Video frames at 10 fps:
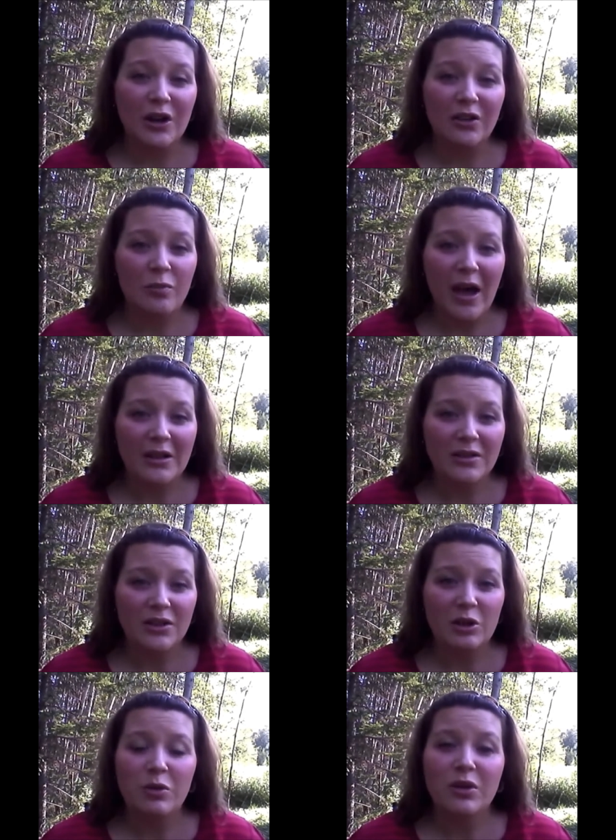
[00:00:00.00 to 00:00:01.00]
and give back to
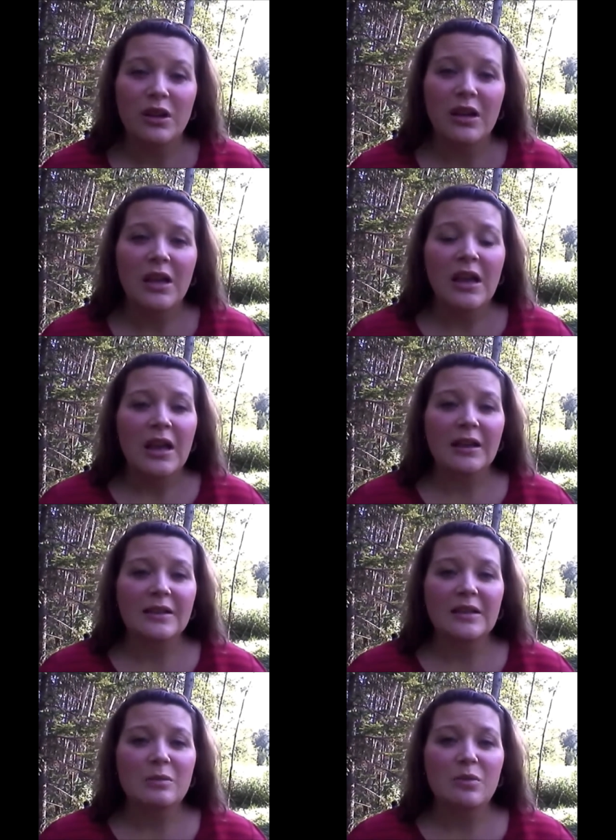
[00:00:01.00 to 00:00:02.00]
the community. It
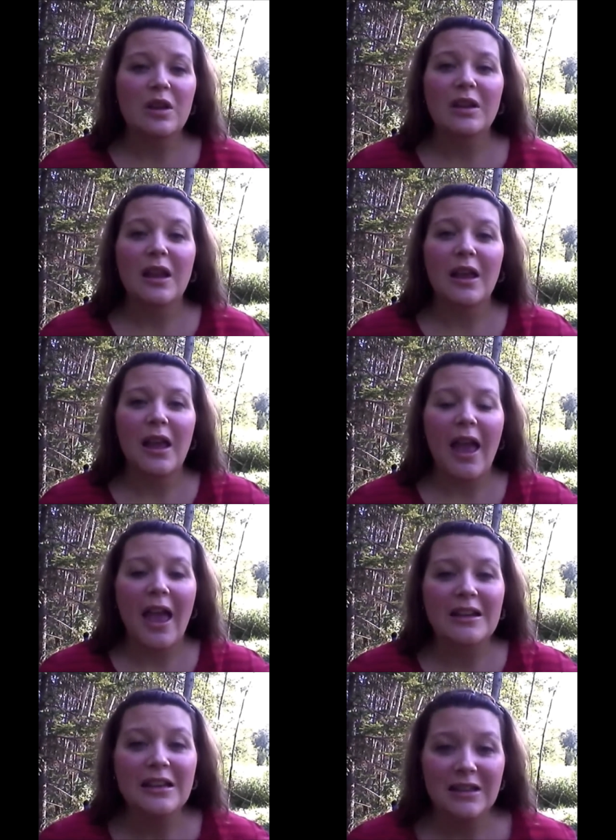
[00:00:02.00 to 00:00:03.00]
doesn't mean
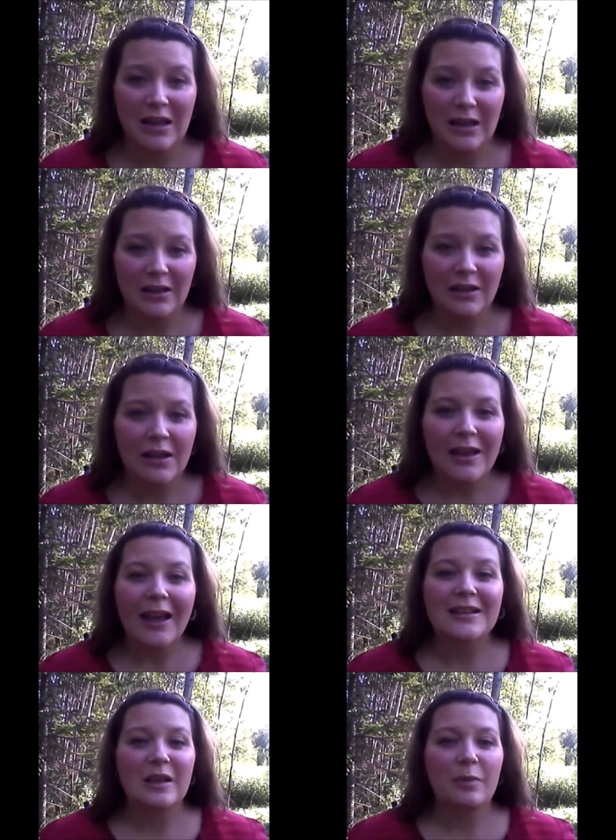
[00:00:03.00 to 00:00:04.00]
anything
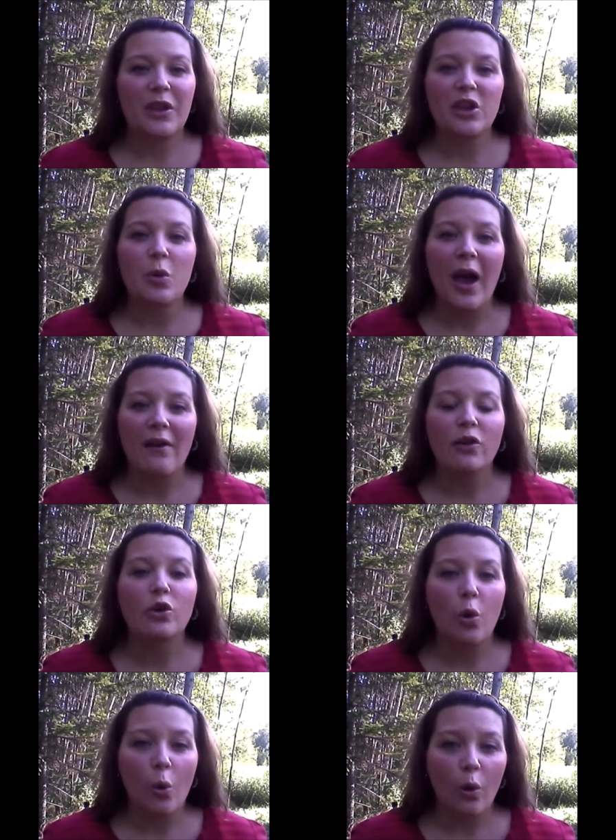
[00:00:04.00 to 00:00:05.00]
except that you have a
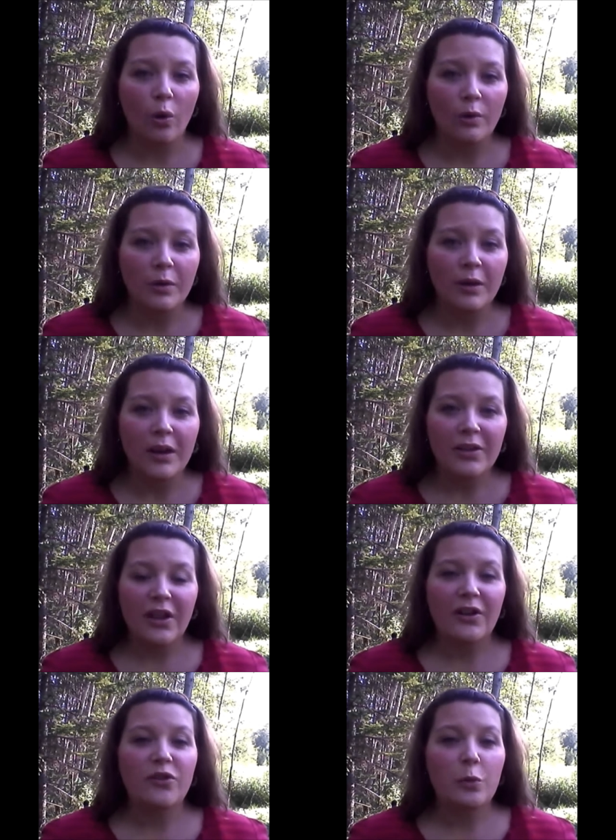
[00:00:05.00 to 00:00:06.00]
goal
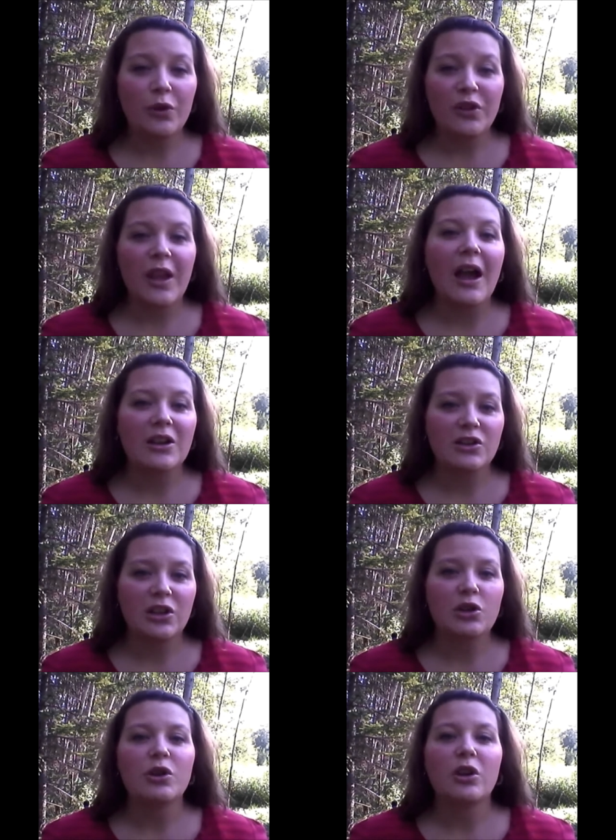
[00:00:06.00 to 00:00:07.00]
that if you put the action
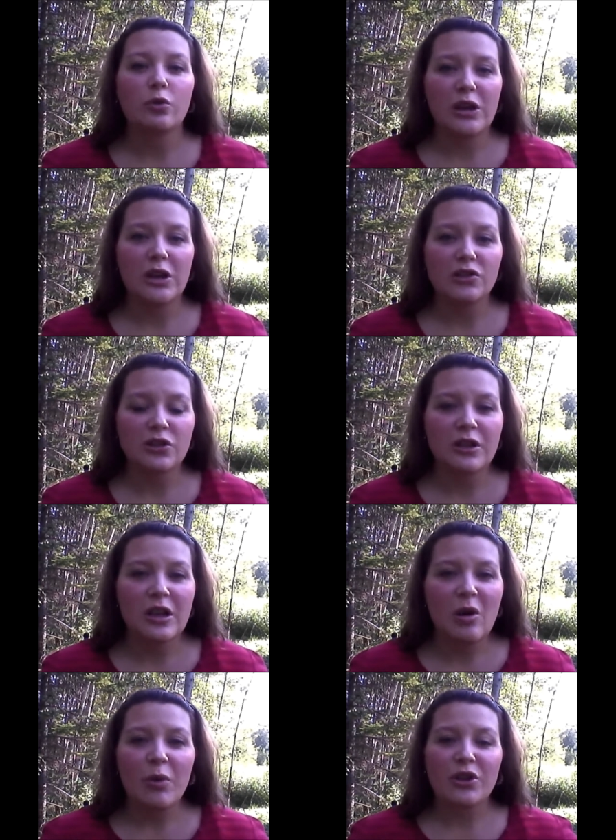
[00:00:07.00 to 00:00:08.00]
in, you can reach.
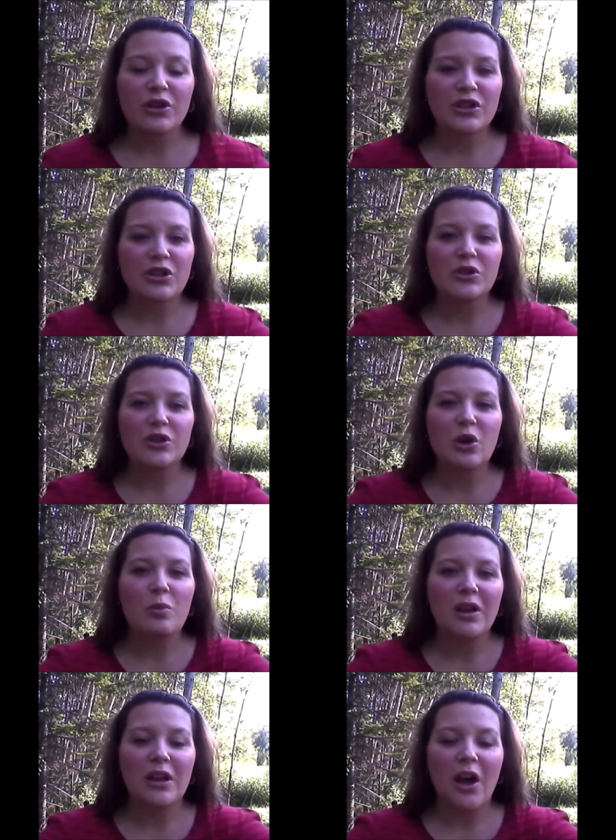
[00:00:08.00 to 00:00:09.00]
But there's still so
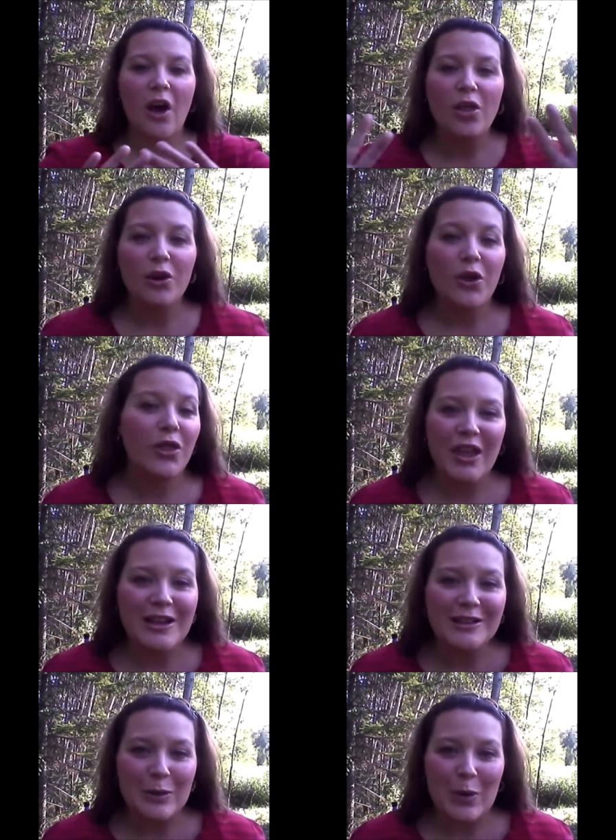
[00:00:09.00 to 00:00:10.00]
many other
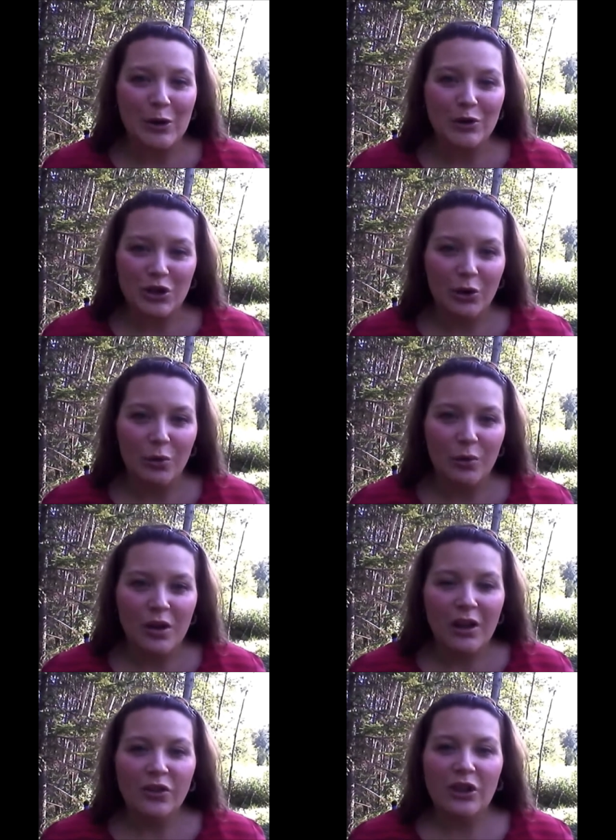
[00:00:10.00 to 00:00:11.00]
things about you
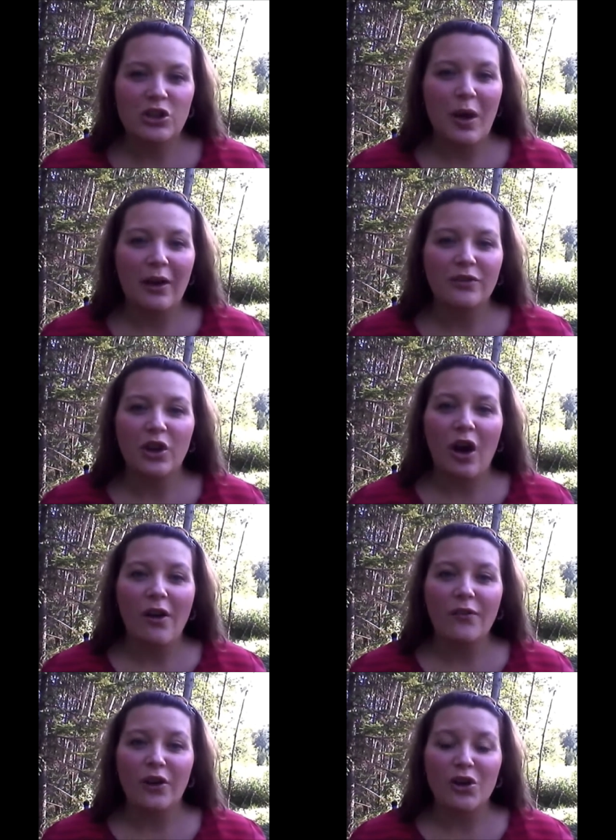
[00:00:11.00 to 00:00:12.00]
that you have to
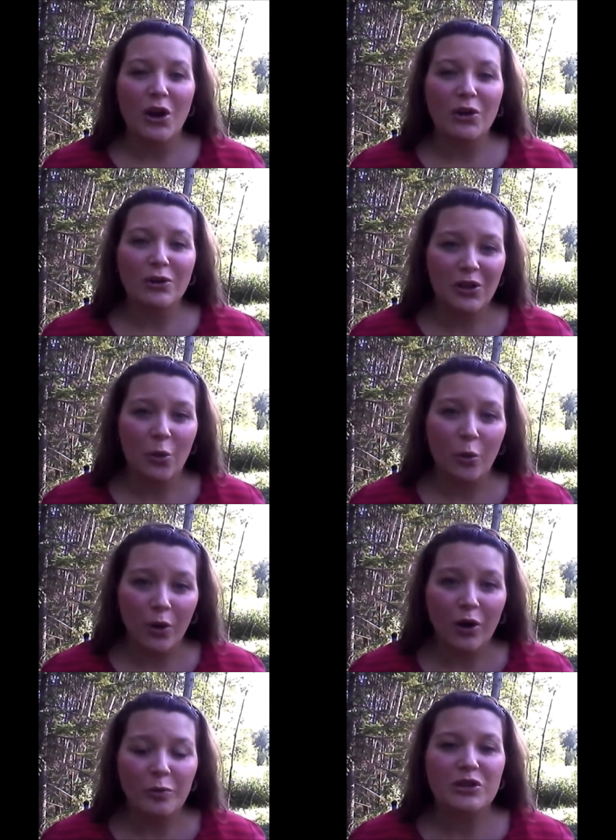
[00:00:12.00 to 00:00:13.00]
offer, not only the
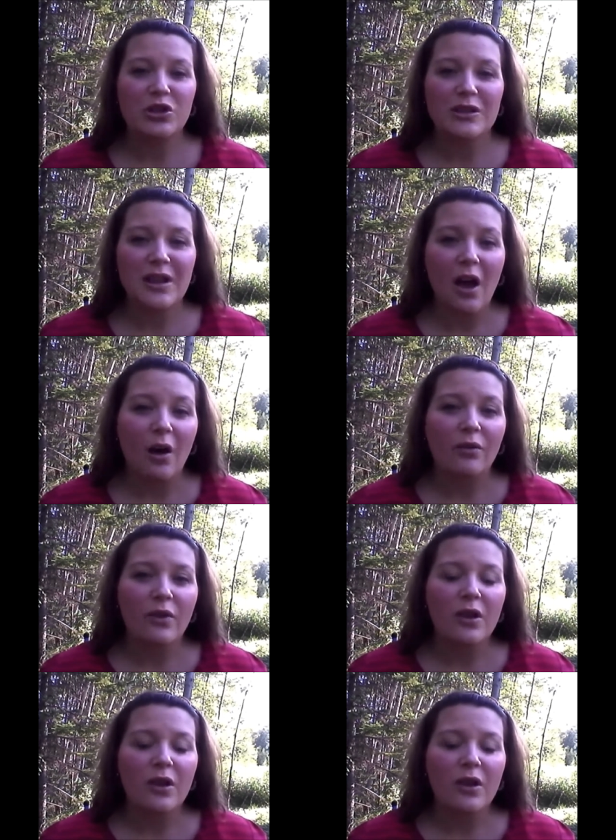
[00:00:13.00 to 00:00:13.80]
world, but yourself.